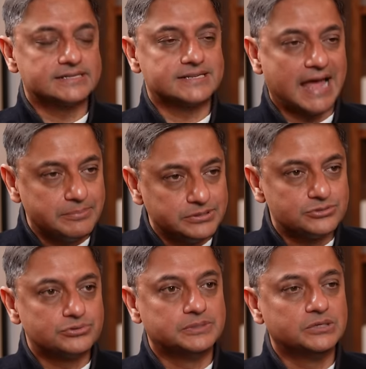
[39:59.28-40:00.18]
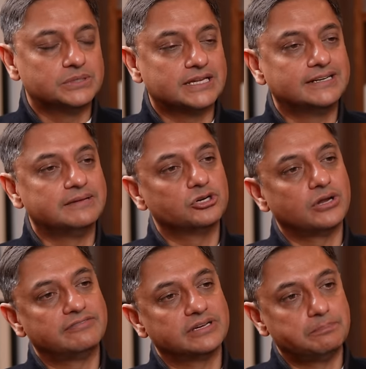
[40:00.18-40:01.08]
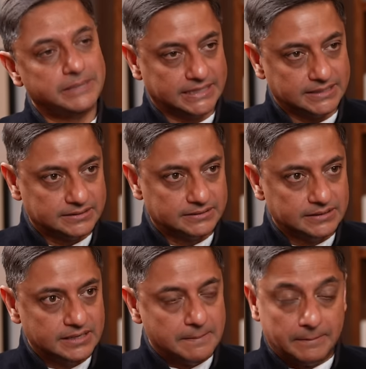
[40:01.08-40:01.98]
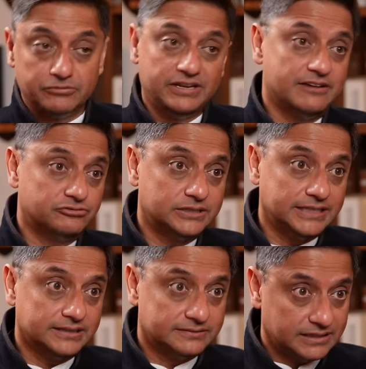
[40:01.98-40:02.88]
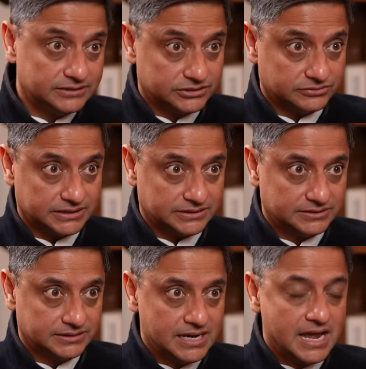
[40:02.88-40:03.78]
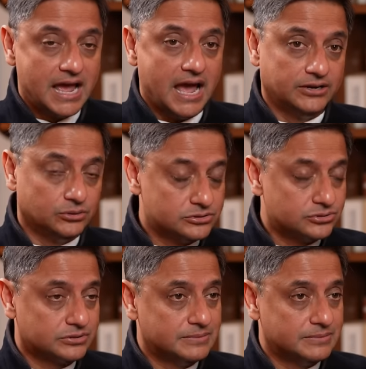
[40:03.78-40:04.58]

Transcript: as it happens to be with our demographic peak. But we have to take advantage of it. And also